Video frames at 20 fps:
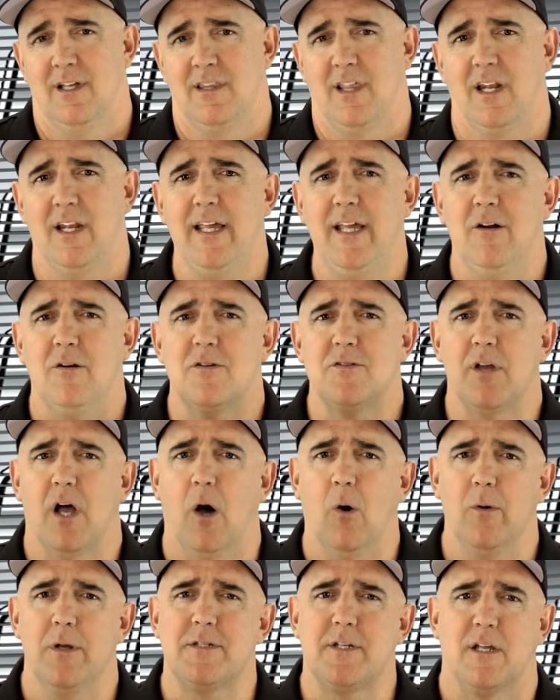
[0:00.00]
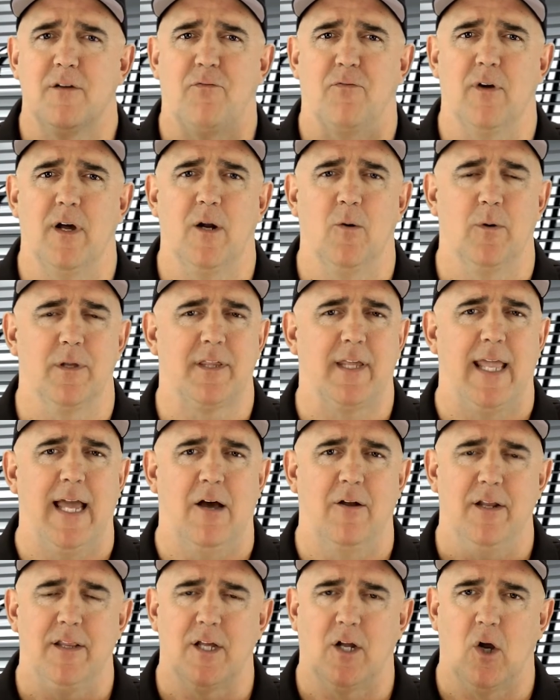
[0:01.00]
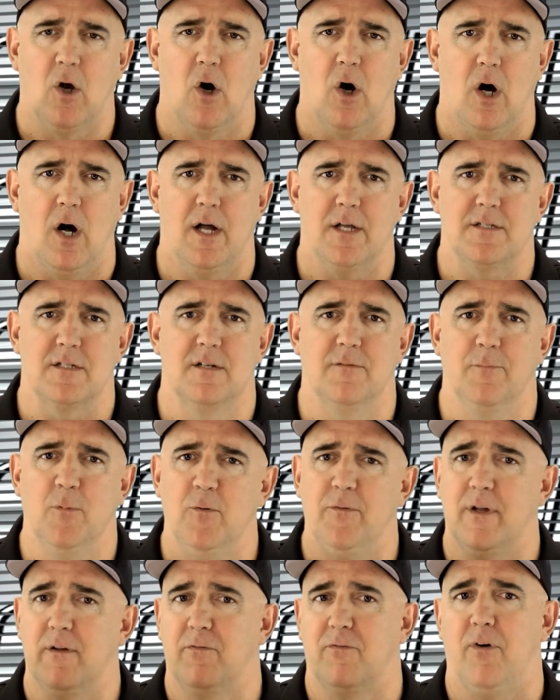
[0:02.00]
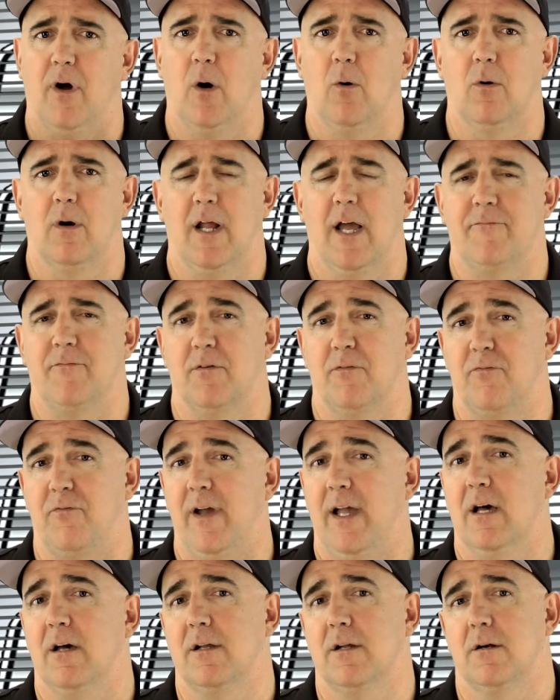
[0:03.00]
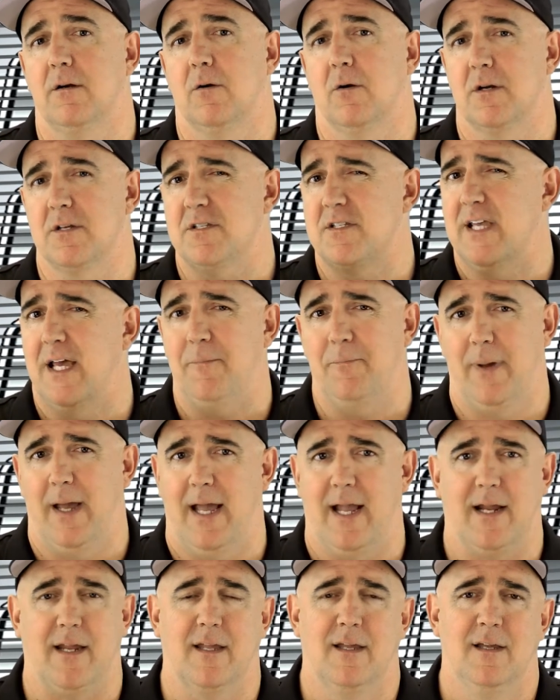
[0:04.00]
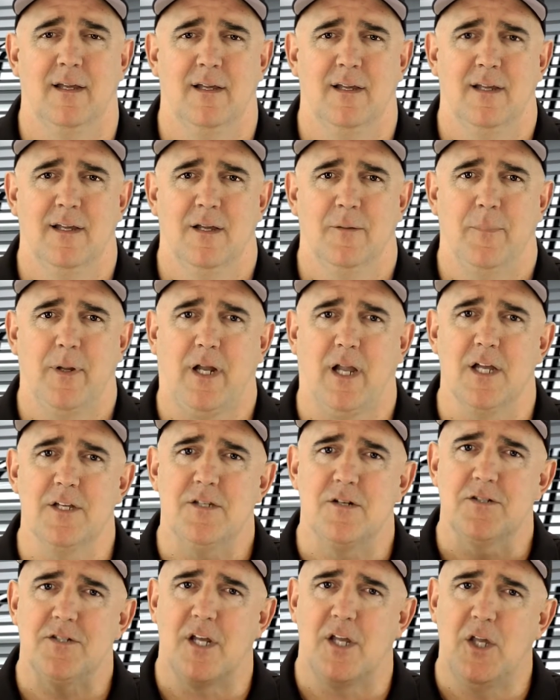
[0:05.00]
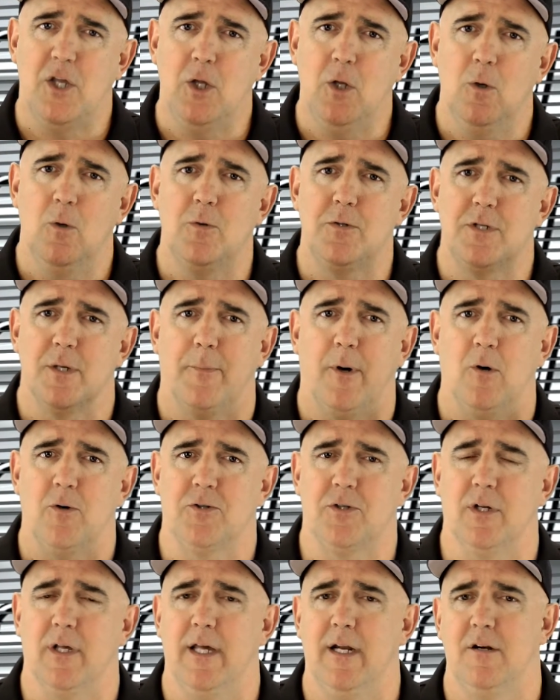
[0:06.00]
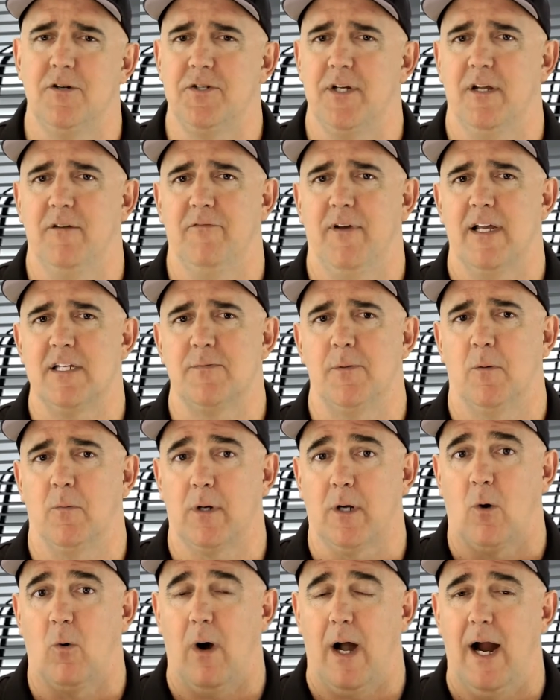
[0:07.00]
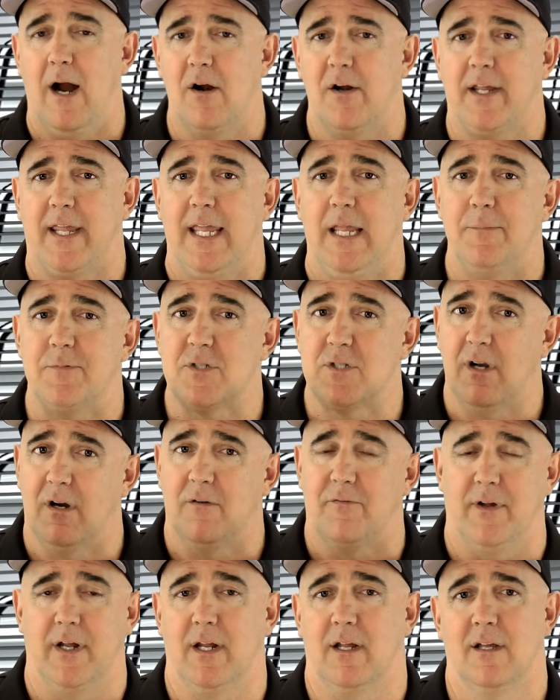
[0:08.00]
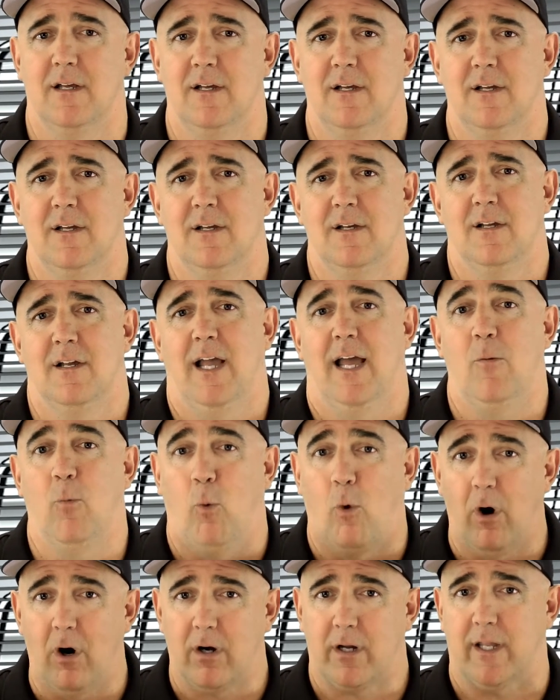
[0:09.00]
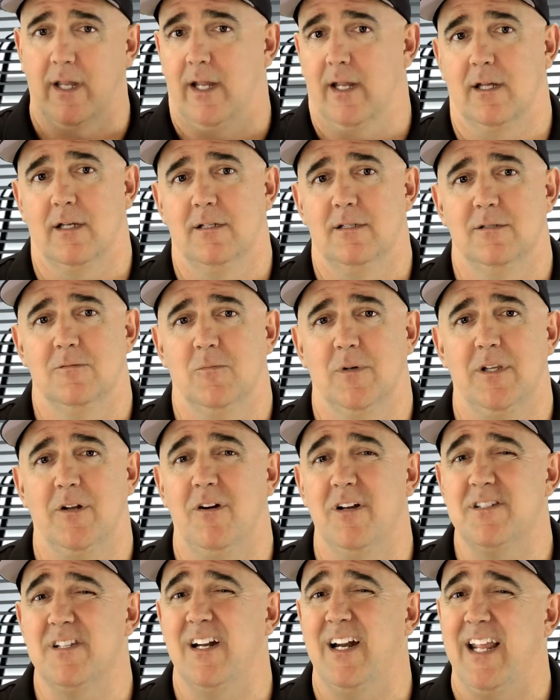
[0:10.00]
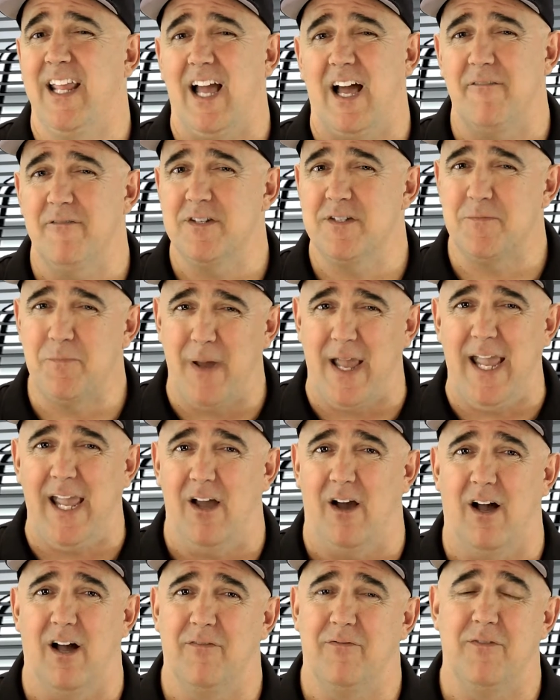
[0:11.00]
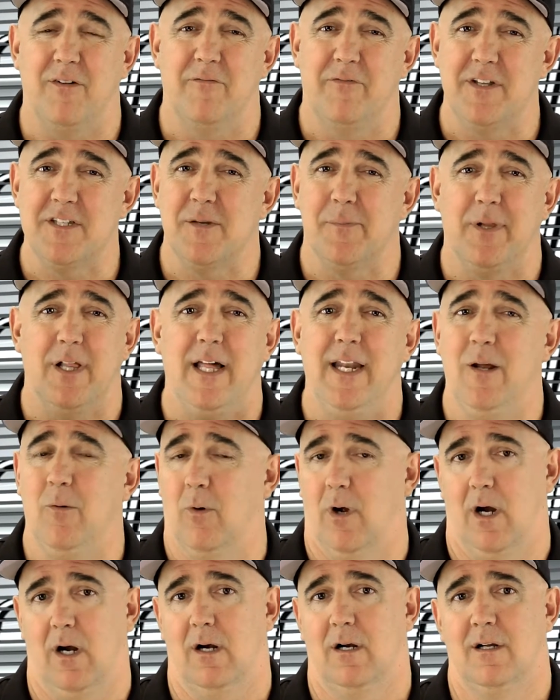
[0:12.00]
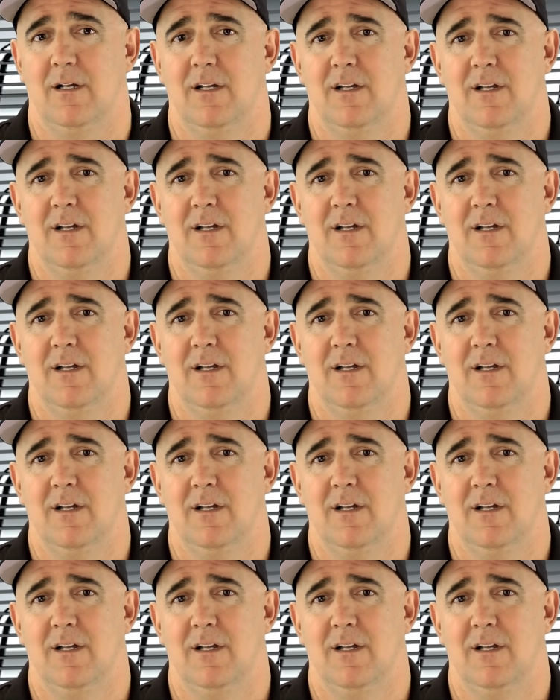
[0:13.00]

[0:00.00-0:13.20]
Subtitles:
The leader is always confronted with counting the cost of moving forward after failure or a setback, because there's a huge emotional energy investment required to keep serving and working when there isn't any obvious payoff visible anywhere.